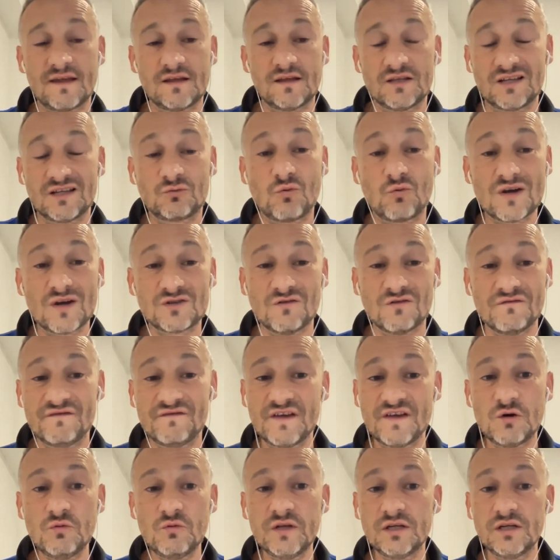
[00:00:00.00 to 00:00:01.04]
that was a
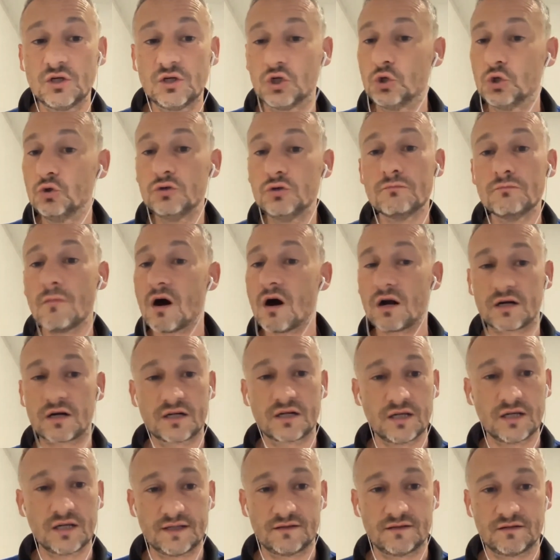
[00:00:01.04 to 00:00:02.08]
very good
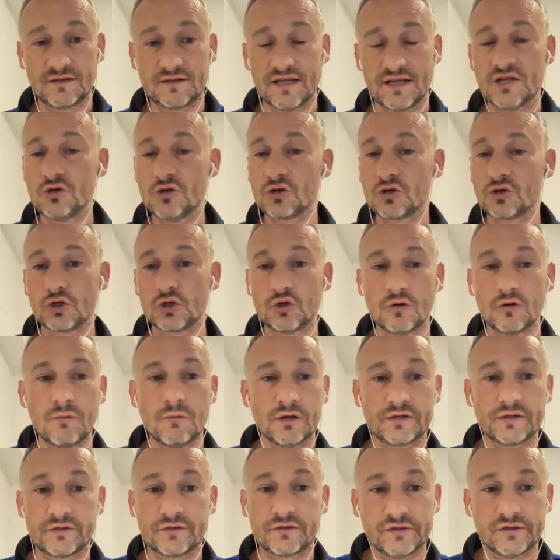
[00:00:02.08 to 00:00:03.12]
market 10 years ago,
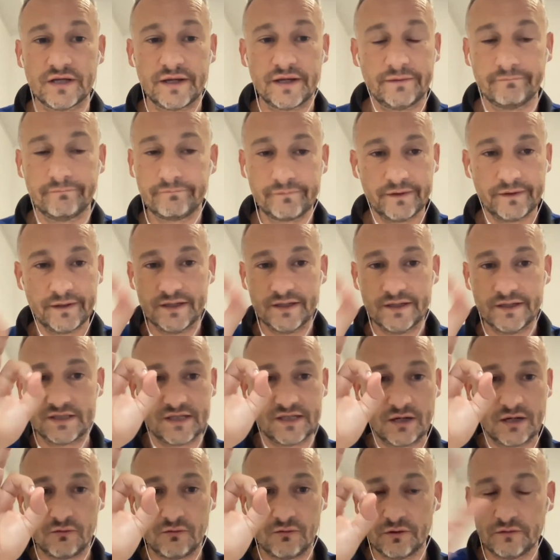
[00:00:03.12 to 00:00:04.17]
but today is
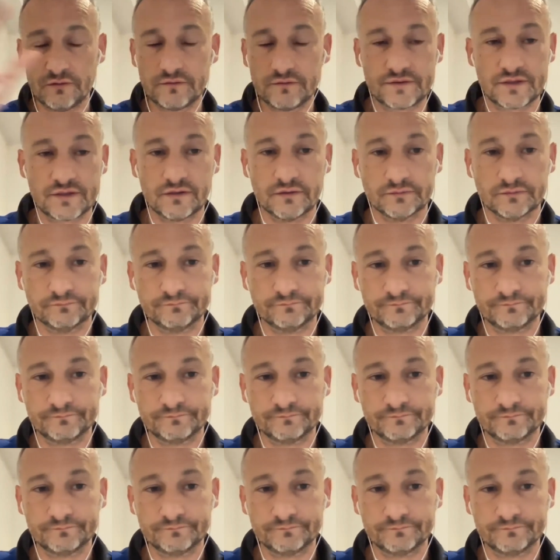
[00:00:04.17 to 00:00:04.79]
zero. So